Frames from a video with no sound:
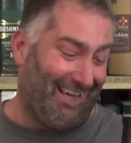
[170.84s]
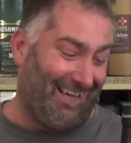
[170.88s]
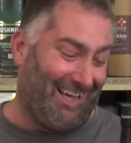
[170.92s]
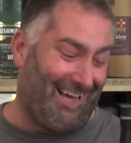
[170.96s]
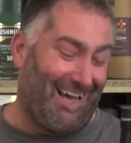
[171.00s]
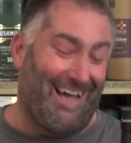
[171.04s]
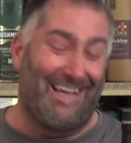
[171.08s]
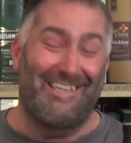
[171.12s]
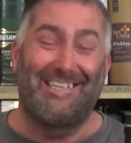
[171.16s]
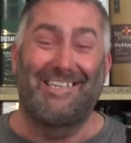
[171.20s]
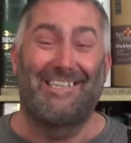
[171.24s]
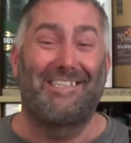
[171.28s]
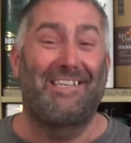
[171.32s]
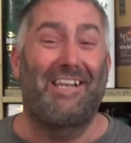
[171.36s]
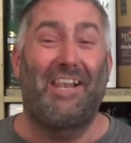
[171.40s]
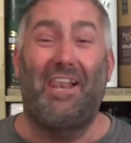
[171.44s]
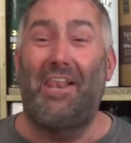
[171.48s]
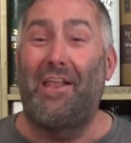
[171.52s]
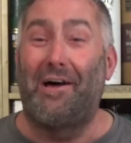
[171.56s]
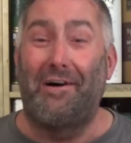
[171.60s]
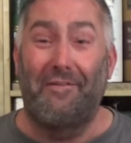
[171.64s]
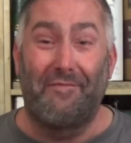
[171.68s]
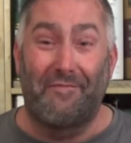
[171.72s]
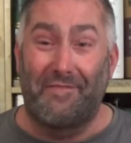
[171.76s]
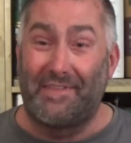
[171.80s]
I just
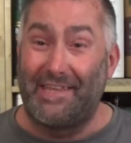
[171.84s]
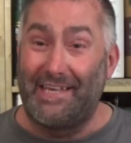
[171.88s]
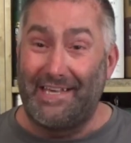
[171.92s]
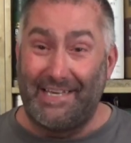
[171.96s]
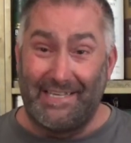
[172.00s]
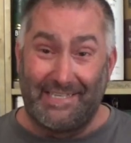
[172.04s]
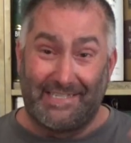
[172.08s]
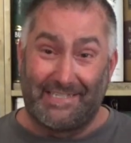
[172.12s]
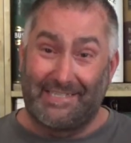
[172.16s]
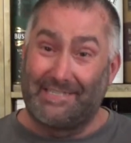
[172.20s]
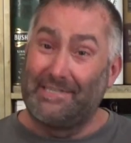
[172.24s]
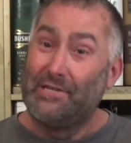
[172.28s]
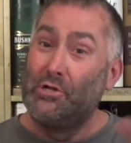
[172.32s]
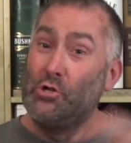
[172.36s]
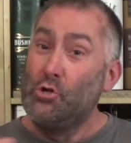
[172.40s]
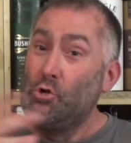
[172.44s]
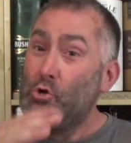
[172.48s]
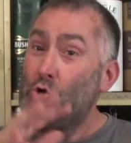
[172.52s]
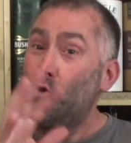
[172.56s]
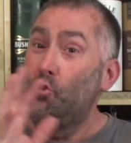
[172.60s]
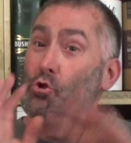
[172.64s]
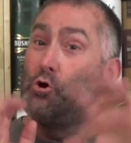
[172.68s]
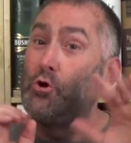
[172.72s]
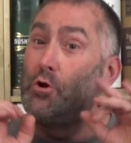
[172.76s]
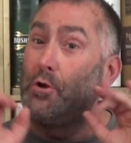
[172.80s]
love these
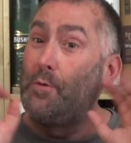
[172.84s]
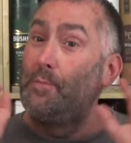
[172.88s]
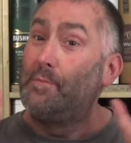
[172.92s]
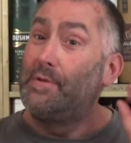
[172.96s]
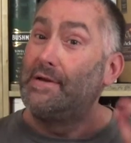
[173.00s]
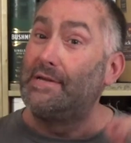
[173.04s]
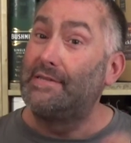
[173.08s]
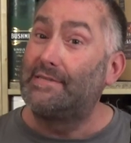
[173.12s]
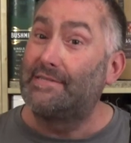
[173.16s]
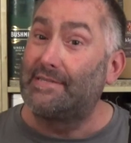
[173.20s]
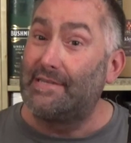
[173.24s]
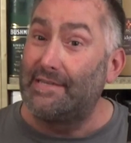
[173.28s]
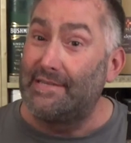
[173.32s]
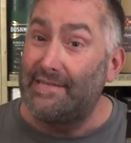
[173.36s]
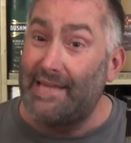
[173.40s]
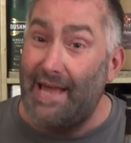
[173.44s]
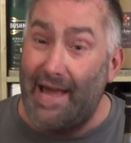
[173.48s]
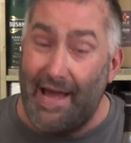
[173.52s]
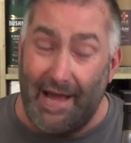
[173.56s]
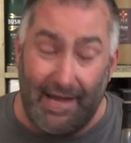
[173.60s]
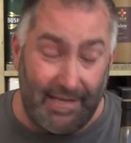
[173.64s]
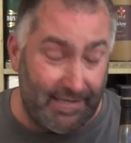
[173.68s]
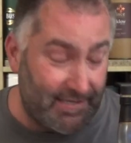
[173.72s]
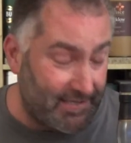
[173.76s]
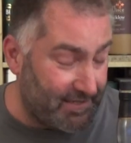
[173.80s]
little bits and
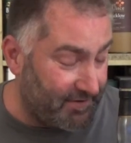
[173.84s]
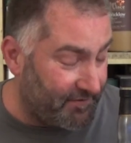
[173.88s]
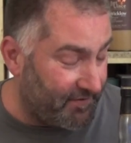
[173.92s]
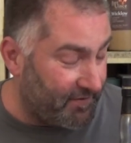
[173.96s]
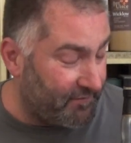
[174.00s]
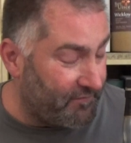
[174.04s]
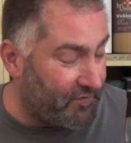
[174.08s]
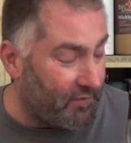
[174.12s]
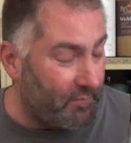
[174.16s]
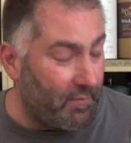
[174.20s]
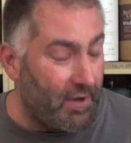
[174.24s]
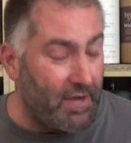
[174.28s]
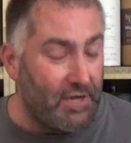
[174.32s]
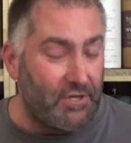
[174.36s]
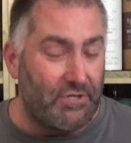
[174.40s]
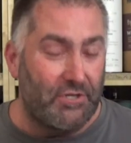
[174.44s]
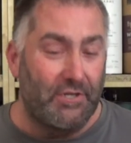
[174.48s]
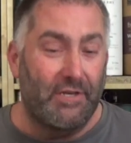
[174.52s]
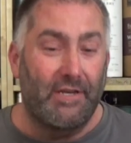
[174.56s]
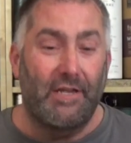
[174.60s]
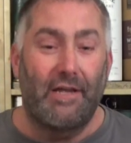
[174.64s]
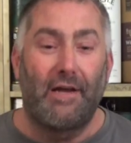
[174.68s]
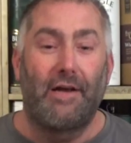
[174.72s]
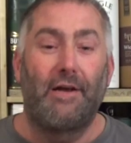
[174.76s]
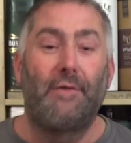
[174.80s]
tads of information
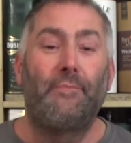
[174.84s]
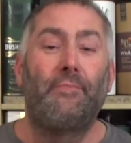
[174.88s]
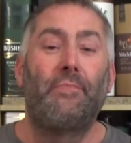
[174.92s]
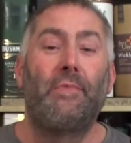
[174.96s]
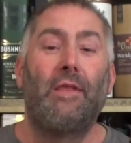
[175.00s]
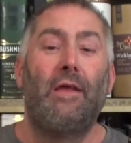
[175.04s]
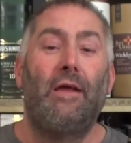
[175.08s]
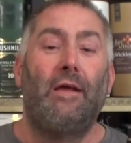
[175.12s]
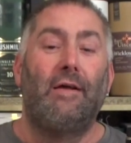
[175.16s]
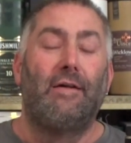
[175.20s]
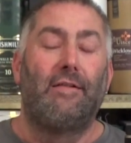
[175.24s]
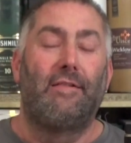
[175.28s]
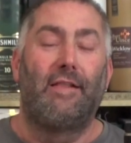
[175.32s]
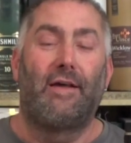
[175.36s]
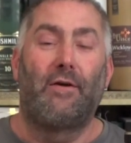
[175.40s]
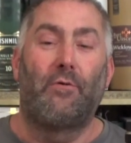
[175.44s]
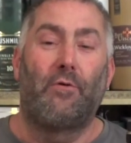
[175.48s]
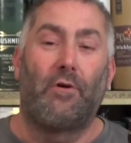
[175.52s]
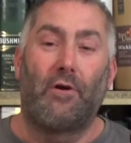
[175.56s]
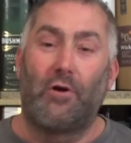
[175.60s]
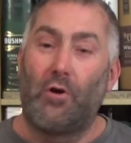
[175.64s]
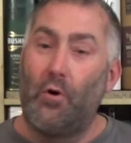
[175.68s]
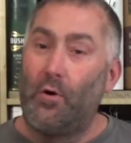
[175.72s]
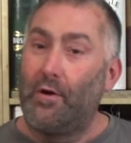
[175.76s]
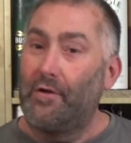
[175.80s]
here. They were
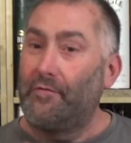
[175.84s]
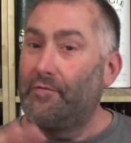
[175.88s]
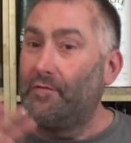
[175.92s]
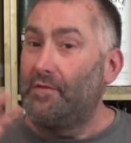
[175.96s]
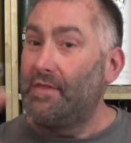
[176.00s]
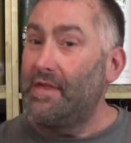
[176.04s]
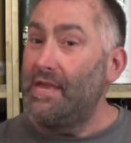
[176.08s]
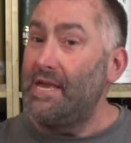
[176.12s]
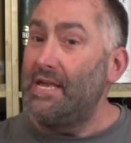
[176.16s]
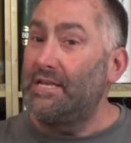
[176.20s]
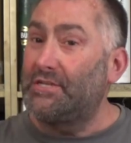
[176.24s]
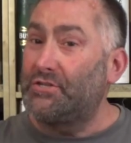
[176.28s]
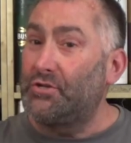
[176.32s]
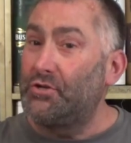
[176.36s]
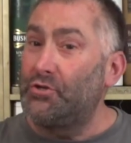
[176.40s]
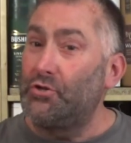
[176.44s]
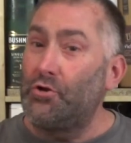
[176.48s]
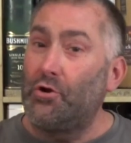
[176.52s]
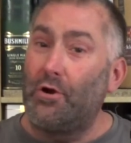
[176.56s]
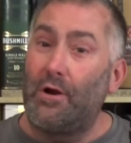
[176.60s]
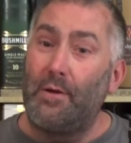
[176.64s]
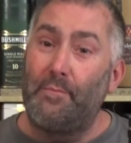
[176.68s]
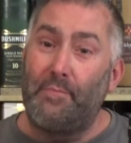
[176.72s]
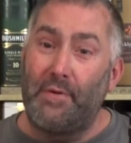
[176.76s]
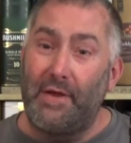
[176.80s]
going for the Eastern
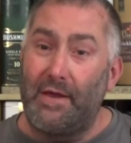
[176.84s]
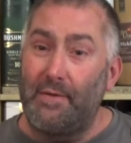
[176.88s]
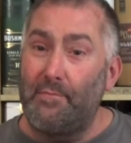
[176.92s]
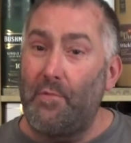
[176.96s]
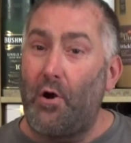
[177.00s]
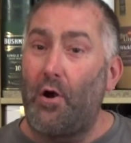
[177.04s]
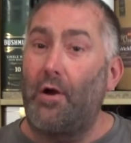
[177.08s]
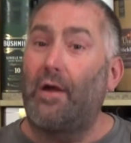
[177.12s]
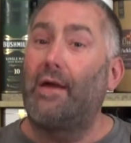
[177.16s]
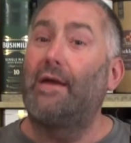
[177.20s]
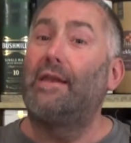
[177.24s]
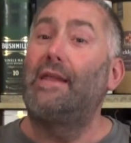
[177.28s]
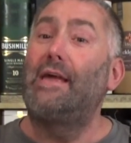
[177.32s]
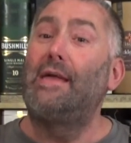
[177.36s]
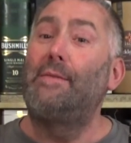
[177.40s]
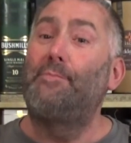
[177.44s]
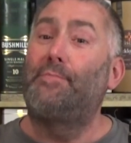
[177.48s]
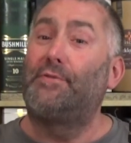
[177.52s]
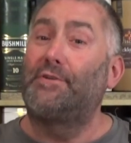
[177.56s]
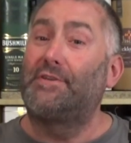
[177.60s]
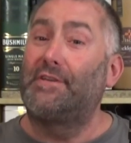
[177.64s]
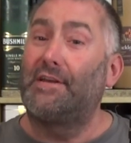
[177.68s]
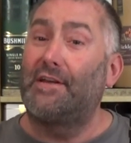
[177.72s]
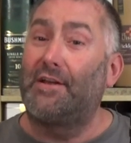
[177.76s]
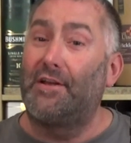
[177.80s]
European market, in
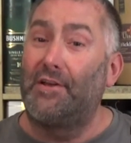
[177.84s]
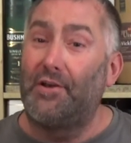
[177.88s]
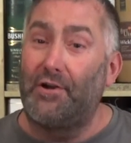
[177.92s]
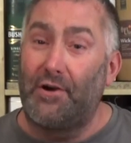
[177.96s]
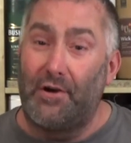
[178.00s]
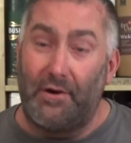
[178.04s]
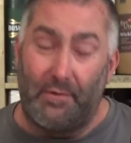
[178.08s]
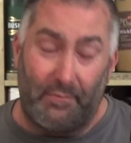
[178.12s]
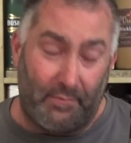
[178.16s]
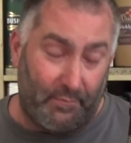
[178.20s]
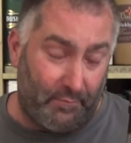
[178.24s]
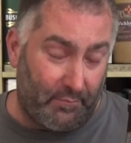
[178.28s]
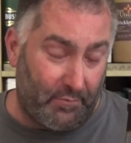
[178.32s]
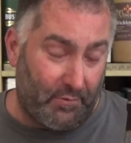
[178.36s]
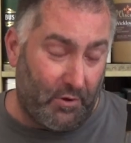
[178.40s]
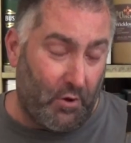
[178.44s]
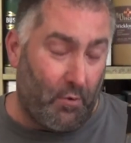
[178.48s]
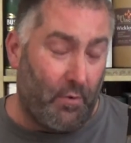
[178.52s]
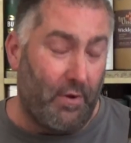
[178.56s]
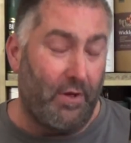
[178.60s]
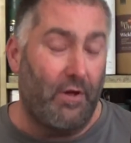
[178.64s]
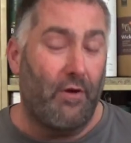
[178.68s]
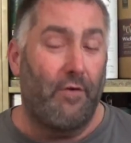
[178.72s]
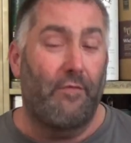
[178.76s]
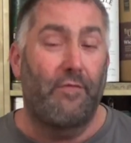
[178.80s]
particular,
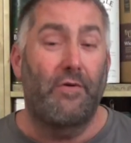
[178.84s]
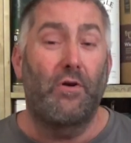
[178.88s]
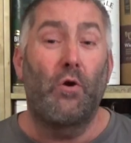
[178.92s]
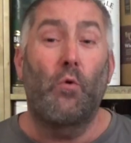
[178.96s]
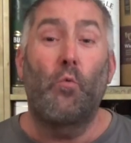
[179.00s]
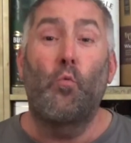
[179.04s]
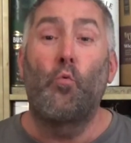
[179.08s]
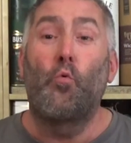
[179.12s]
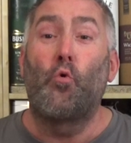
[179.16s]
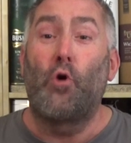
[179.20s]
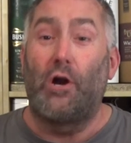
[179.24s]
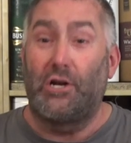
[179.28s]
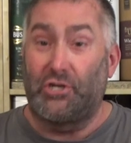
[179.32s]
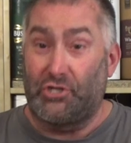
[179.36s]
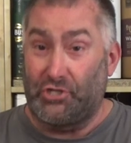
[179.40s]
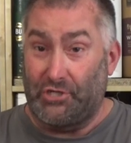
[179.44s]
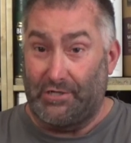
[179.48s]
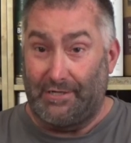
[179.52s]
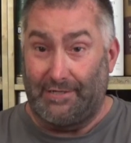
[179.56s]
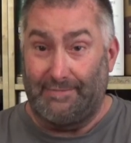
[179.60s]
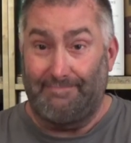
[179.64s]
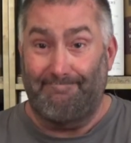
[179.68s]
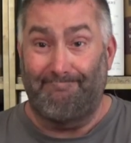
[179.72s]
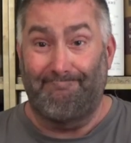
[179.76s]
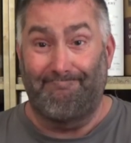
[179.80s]
going over to Russia.
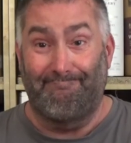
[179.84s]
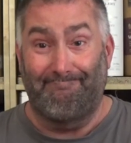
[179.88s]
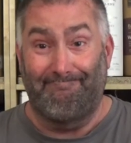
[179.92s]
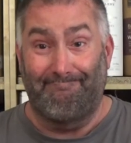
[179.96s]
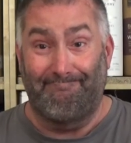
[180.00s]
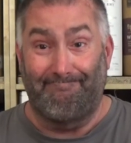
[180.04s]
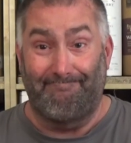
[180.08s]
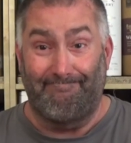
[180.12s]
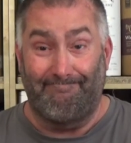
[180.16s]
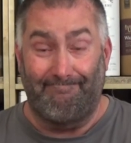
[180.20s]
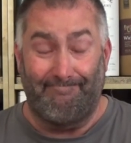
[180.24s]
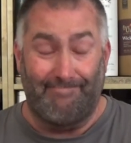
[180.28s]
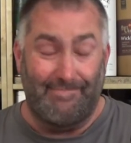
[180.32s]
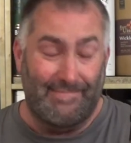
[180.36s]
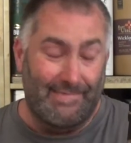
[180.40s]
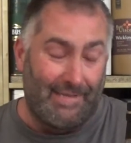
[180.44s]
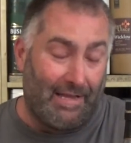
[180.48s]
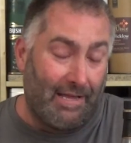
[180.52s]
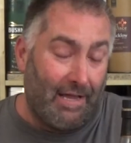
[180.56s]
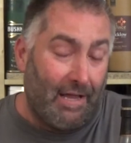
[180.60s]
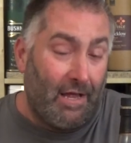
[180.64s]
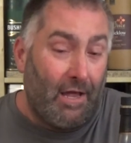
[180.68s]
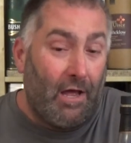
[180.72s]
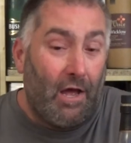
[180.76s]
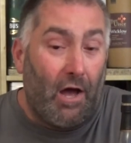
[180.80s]
Hmm.
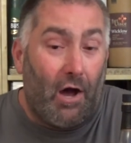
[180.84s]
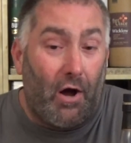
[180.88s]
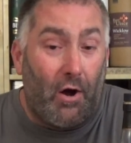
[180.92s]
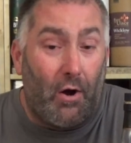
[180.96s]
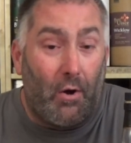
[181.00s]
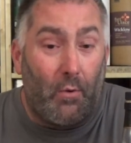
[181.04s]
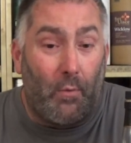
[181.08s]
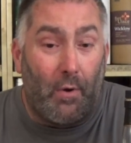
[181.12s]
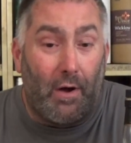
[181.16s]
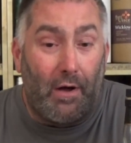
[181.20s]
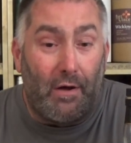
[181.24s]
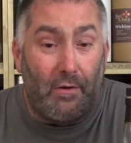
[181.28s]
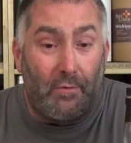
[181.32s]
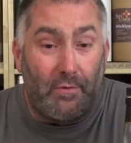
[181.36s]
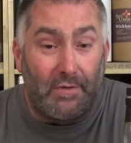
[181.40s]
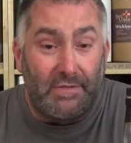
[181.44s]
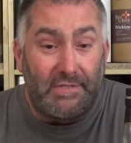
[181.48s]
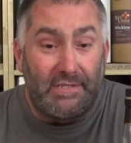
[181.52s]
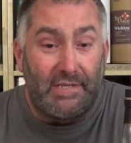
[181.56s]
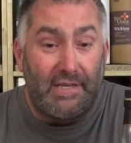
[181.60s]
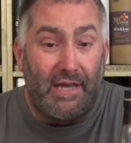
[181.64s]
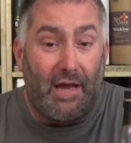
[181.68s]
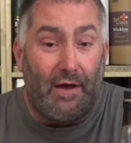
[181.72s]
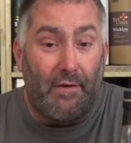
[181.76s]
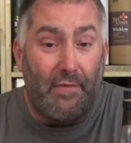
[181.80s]
Oh, well, we'll
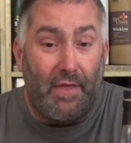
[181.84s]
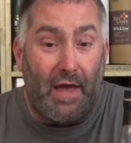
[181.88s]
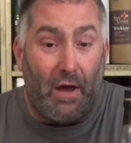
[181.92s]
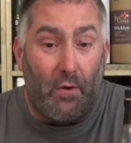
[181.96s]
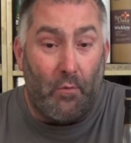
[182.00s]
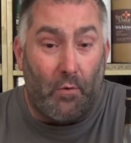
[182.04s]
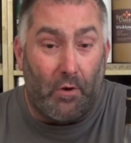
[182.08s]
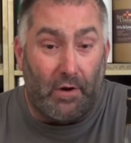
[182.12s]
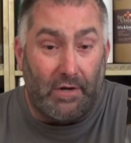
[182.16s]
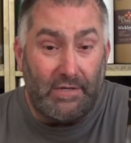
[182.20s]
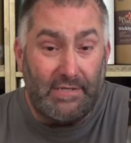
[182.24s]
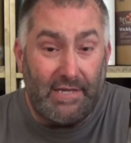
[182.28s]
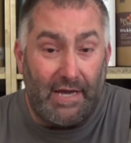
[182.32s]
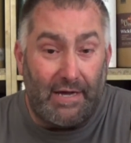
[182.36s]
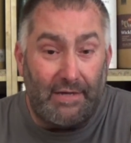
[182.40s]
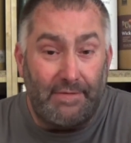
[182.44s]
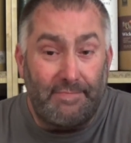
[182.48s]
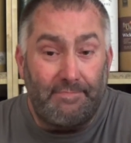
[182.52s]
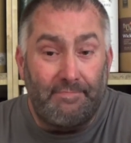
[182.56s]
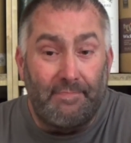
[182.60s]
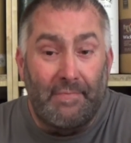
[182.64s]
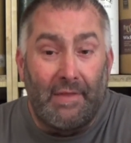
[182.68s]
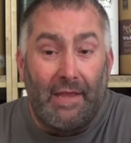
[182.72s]
see how that works out.